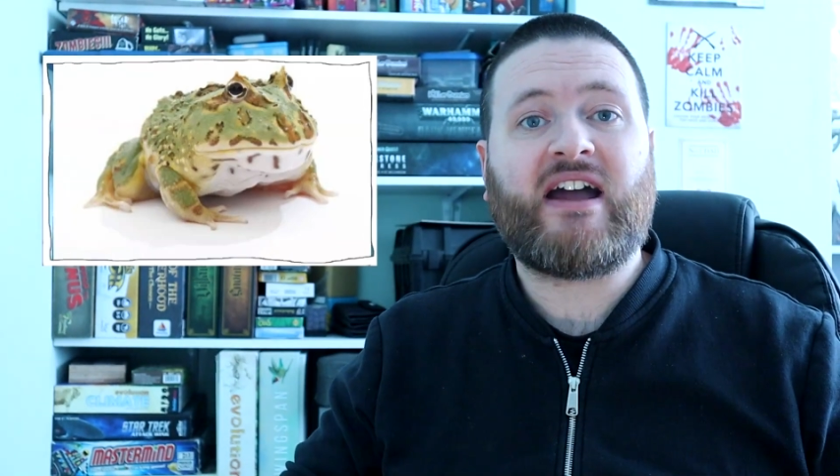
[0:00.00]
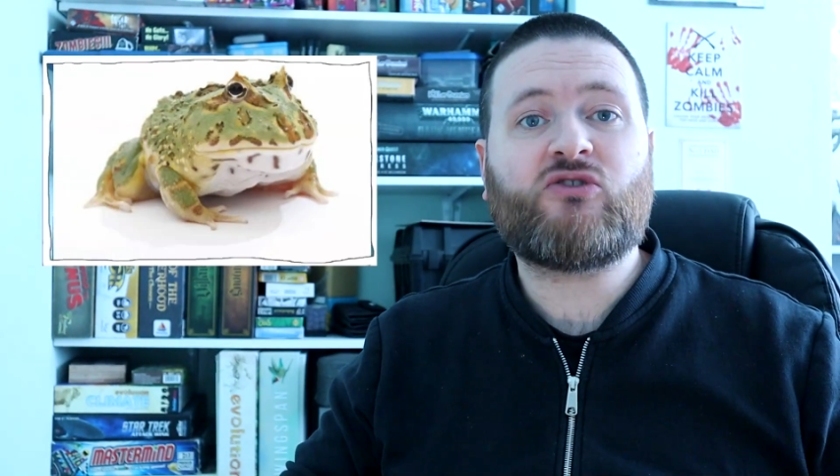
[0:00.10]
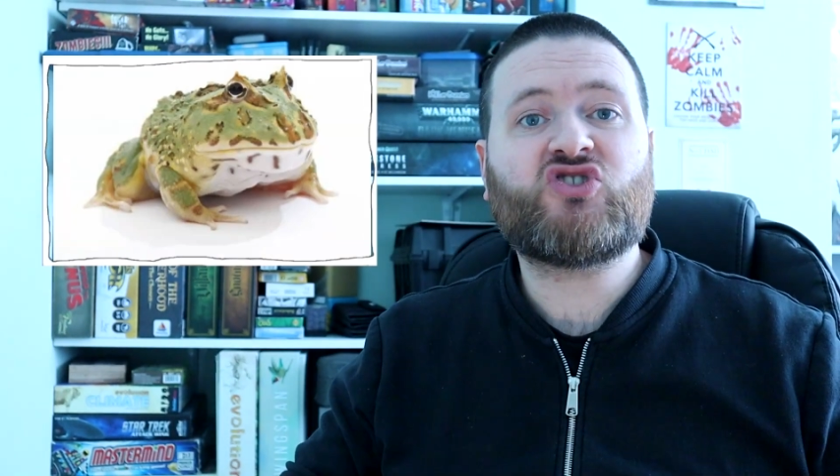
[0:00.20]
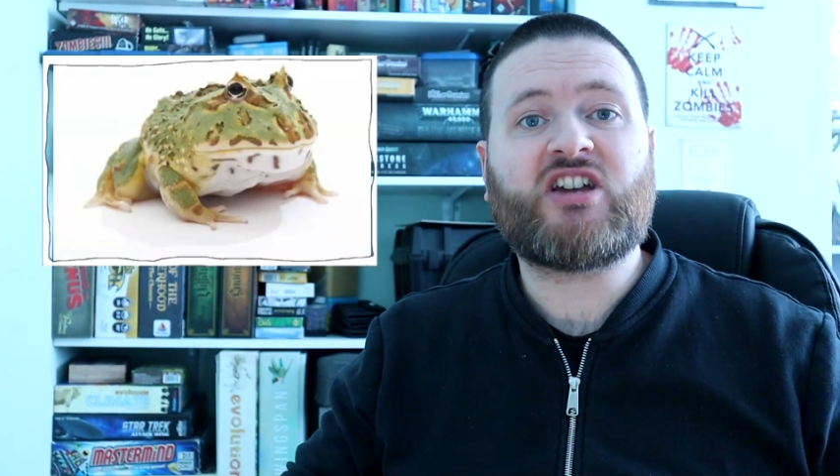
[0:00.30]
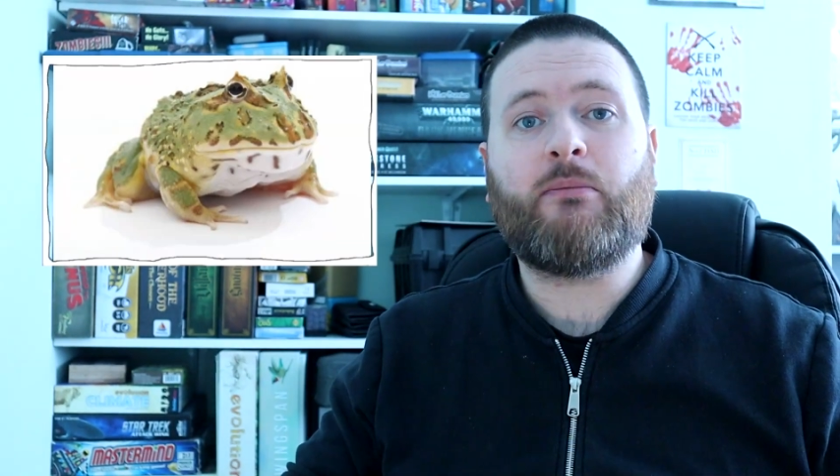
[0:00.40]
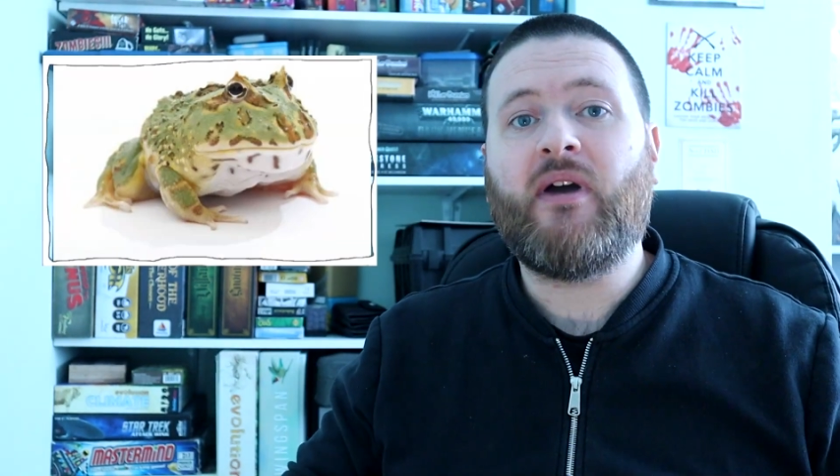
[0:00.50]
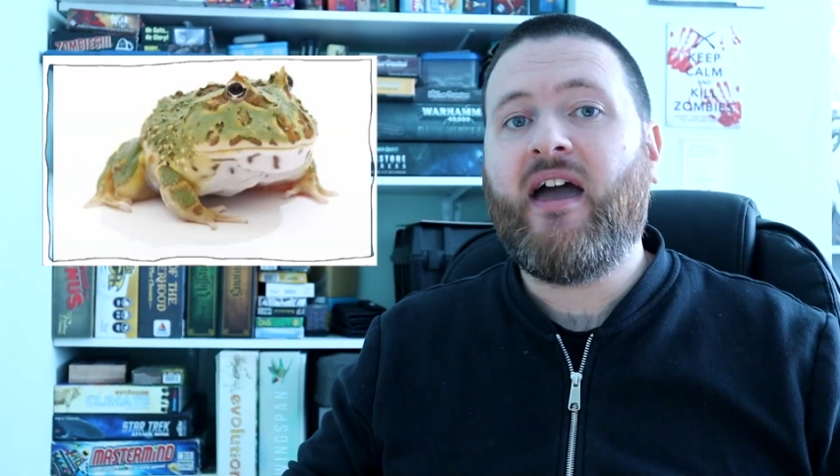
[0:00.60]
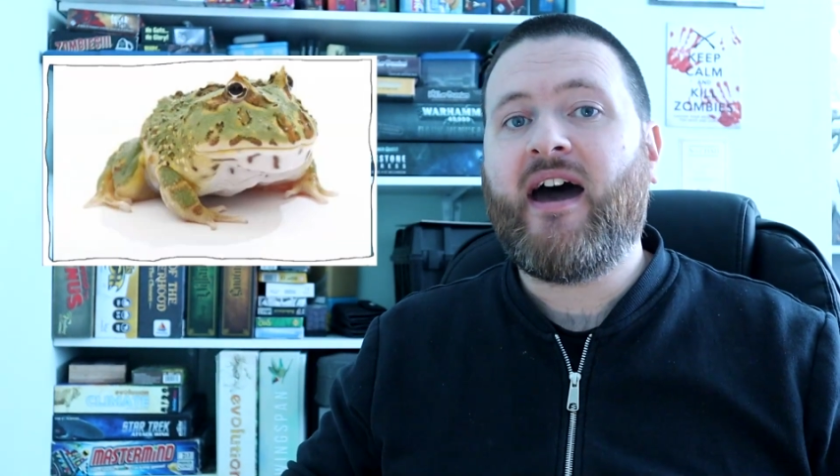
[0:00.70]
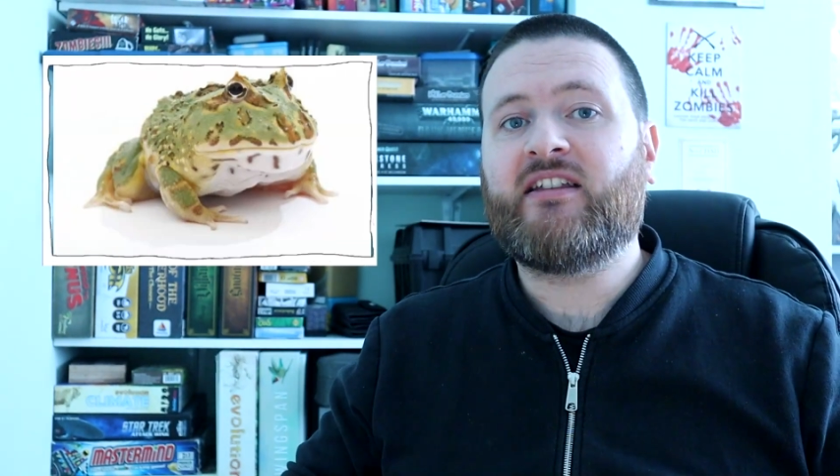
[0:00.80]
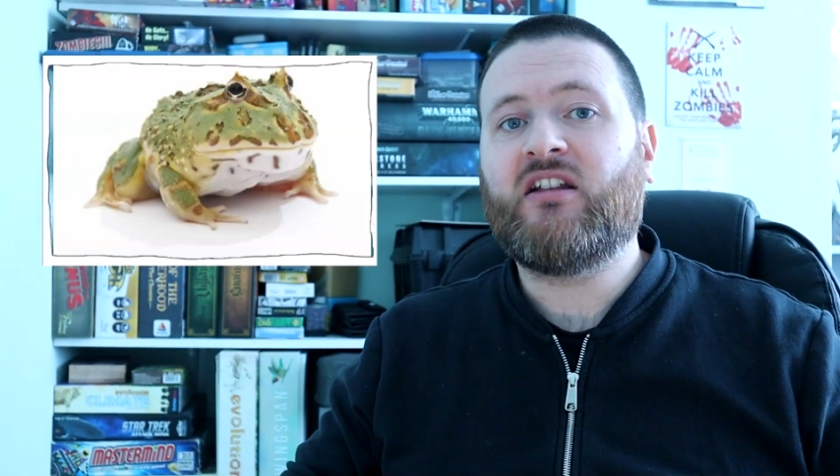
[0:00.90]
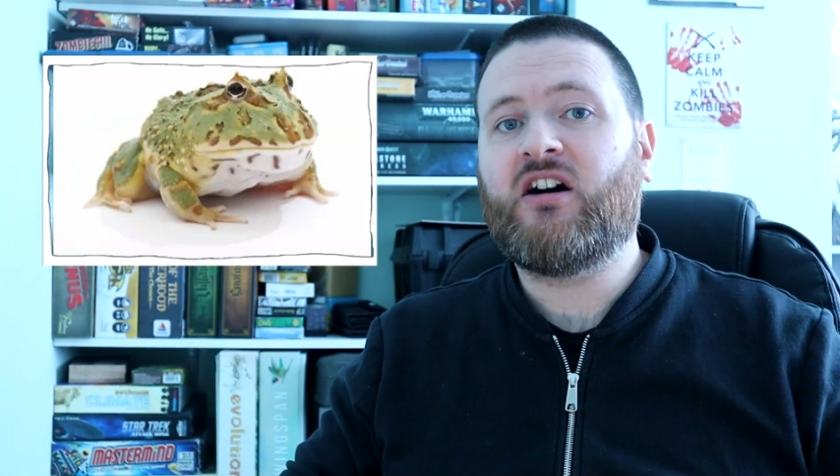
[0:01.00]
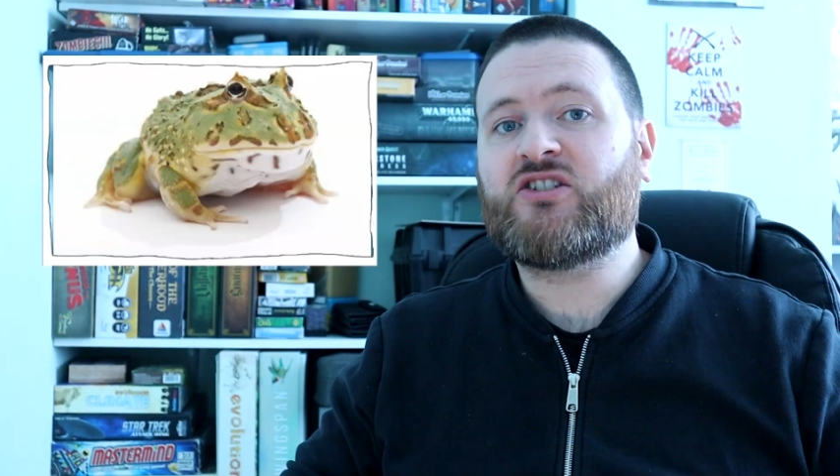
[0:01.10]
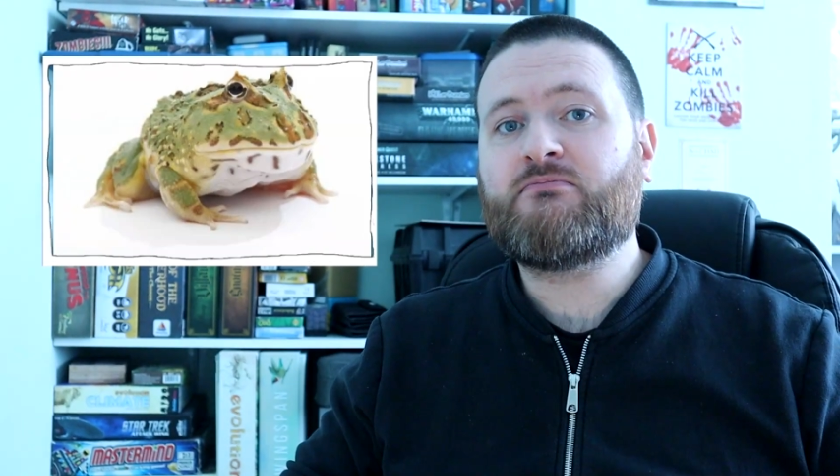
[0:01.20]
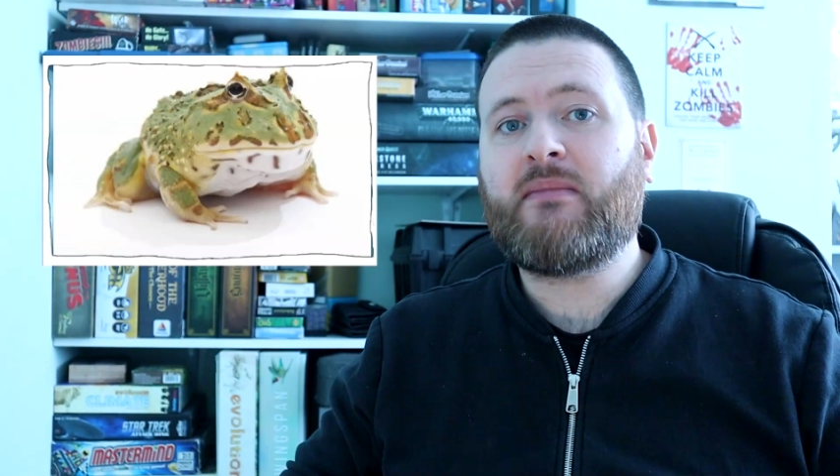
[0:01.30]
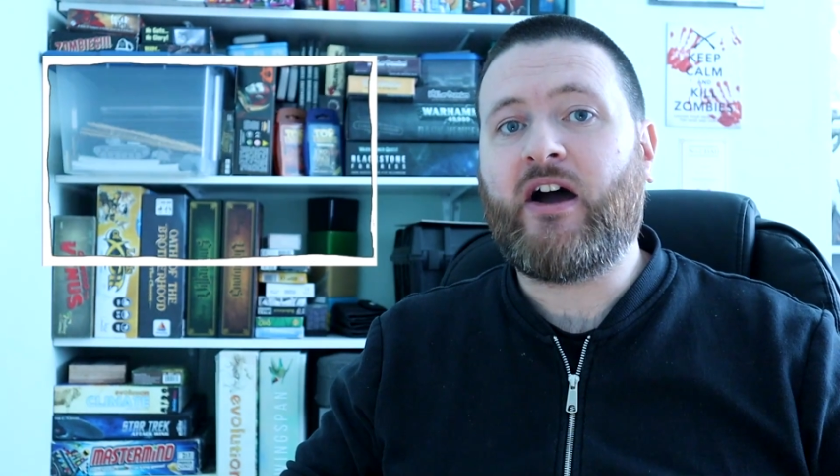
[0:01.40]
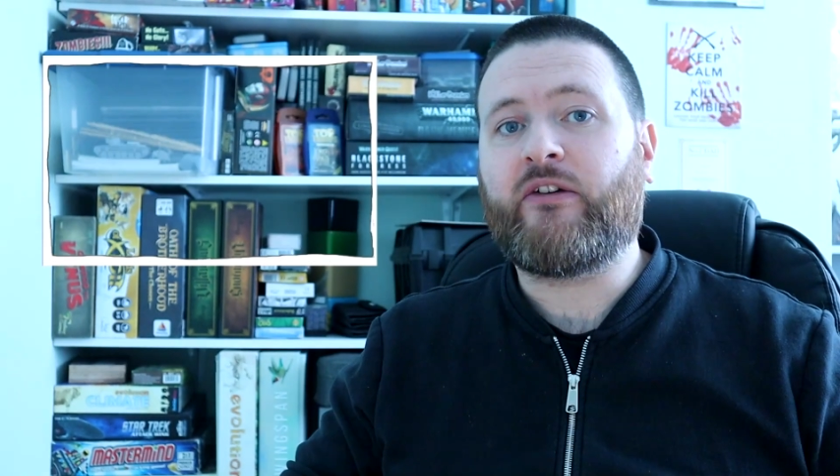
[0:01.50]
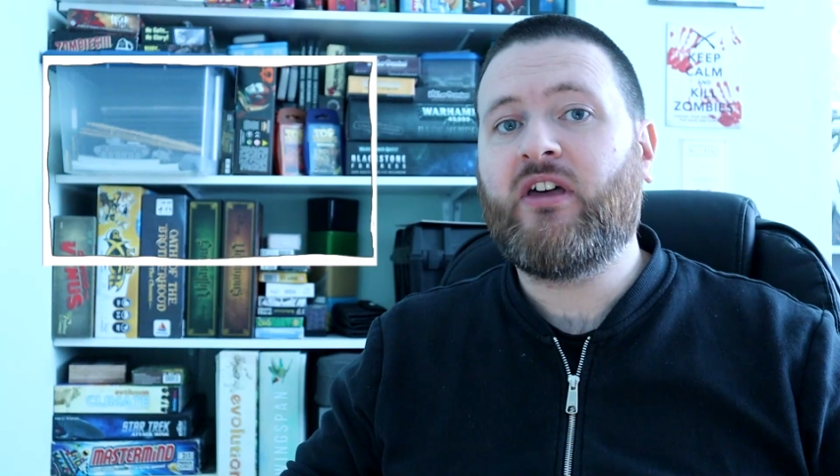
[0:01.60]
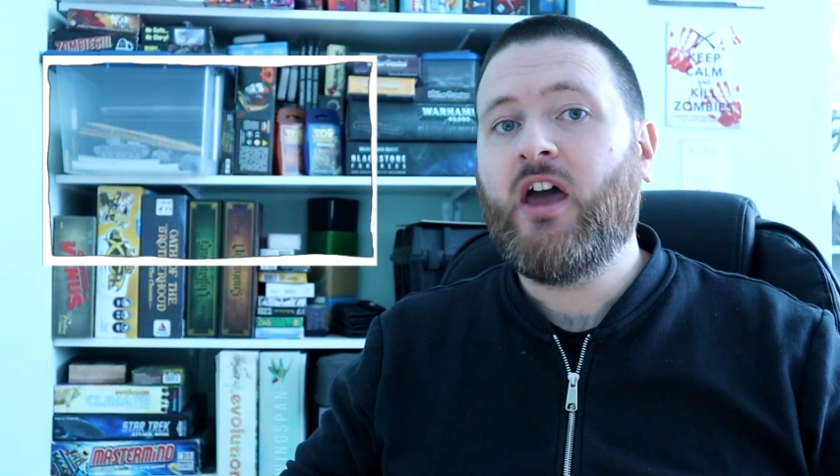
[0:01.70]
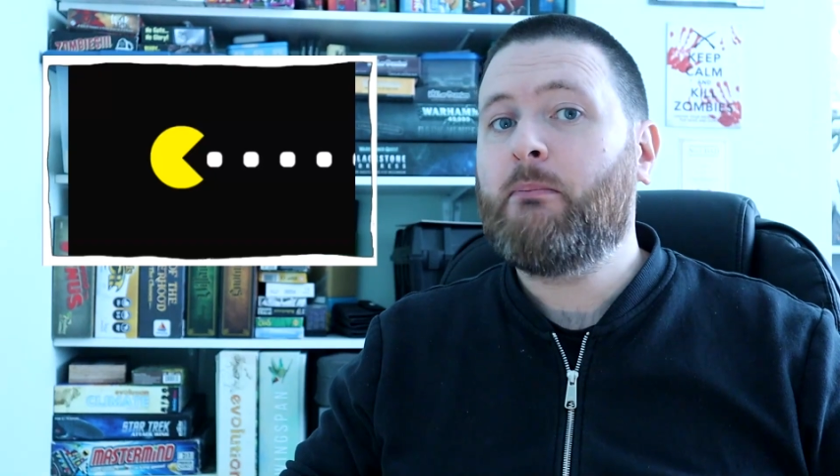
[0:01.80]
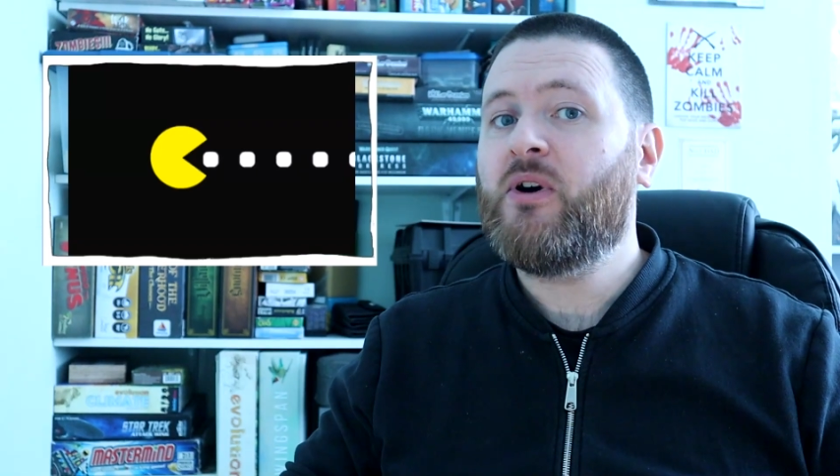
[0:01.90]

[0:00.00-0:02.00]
round shape and large mouth,